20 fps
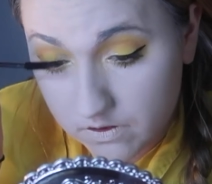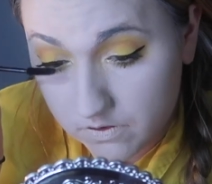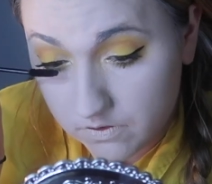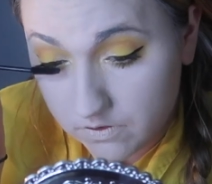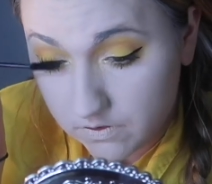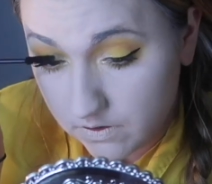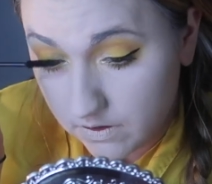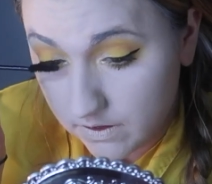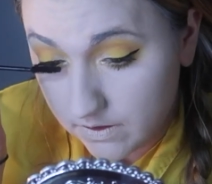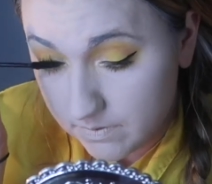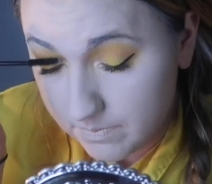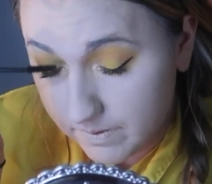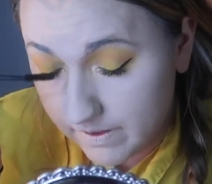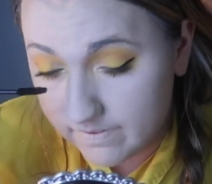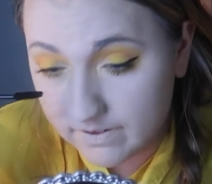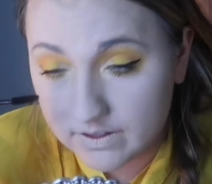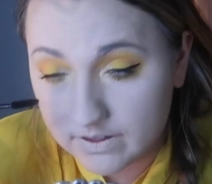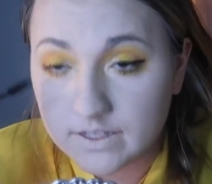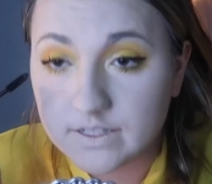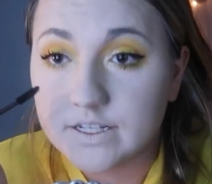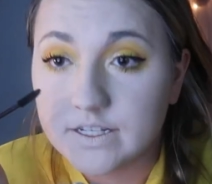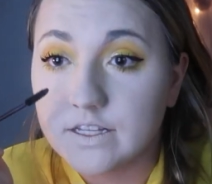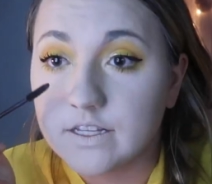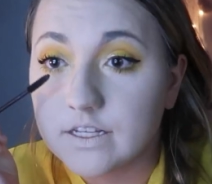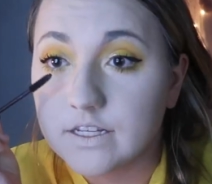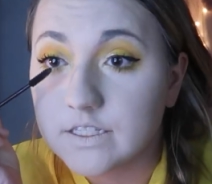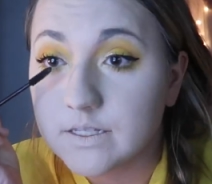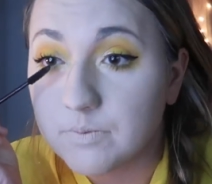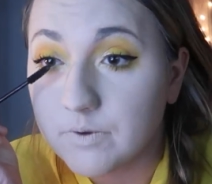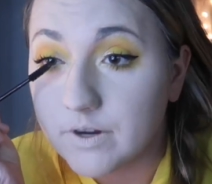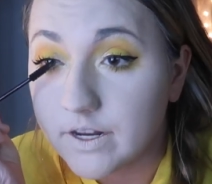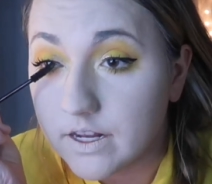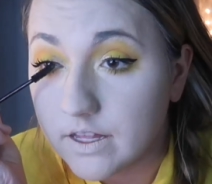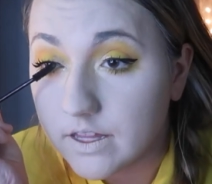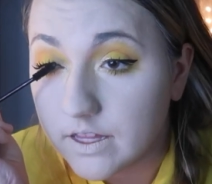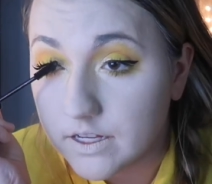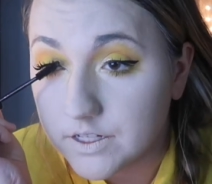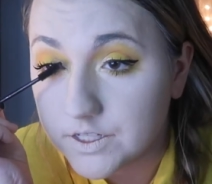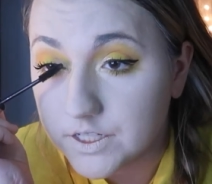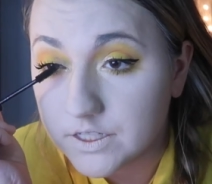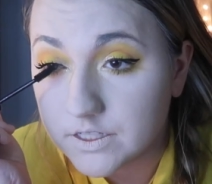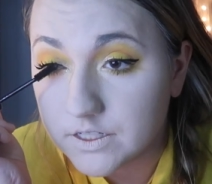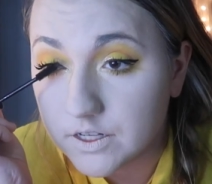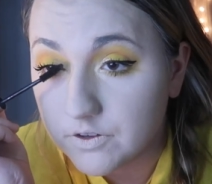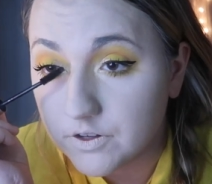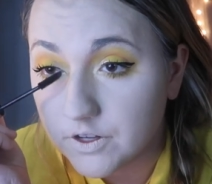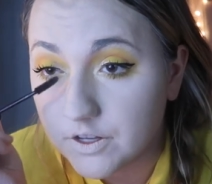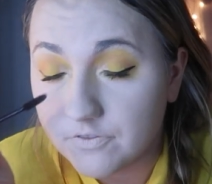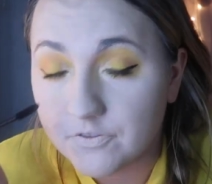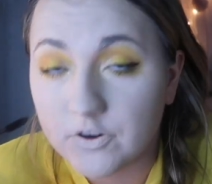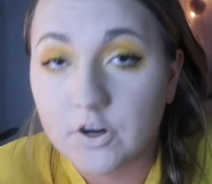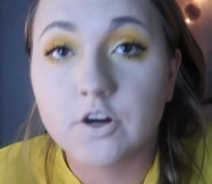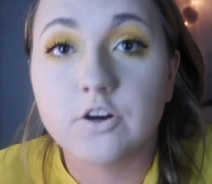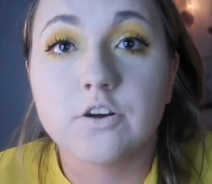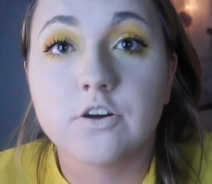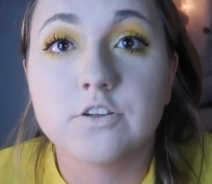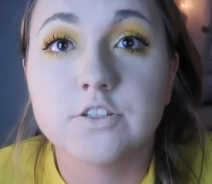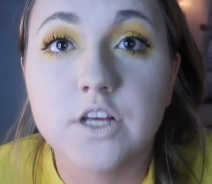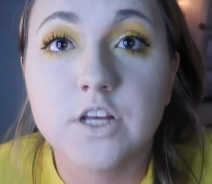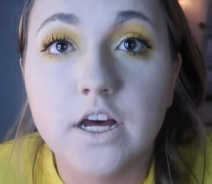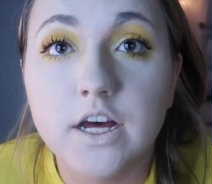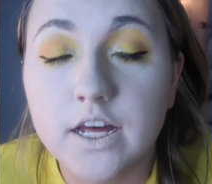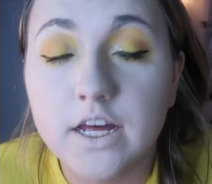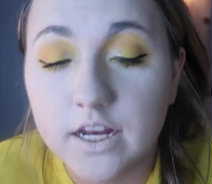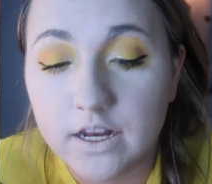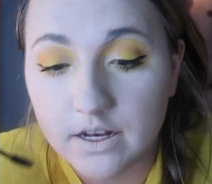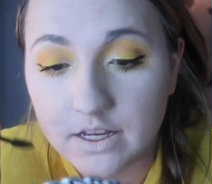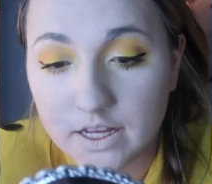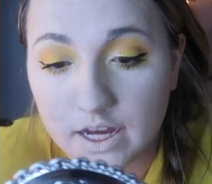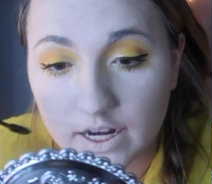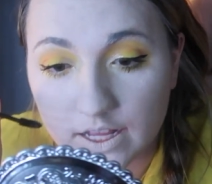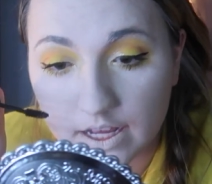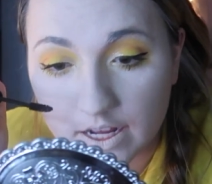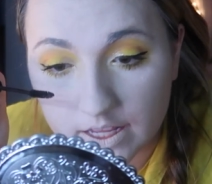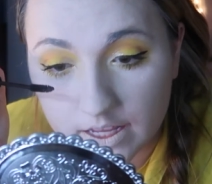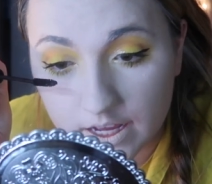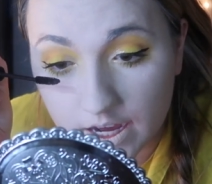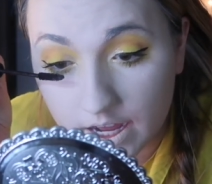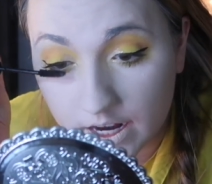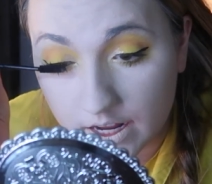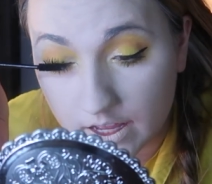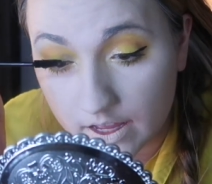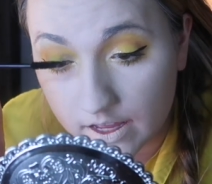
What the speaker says: she's basically telling Sabrina that she's no good for her son and yada yada yada,